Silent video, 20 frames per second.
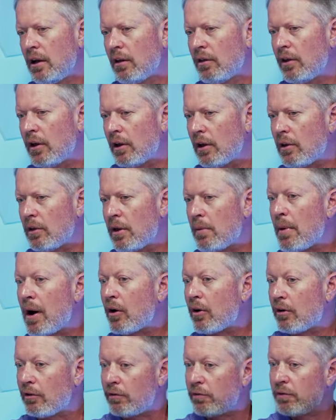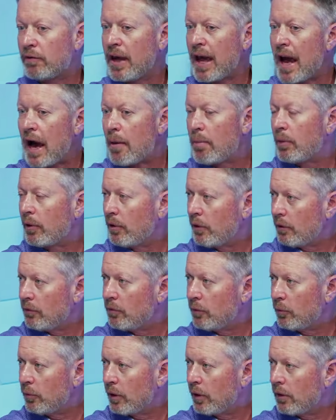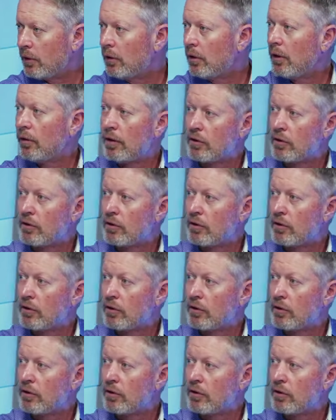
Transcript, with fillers: the amount of capital, if you will,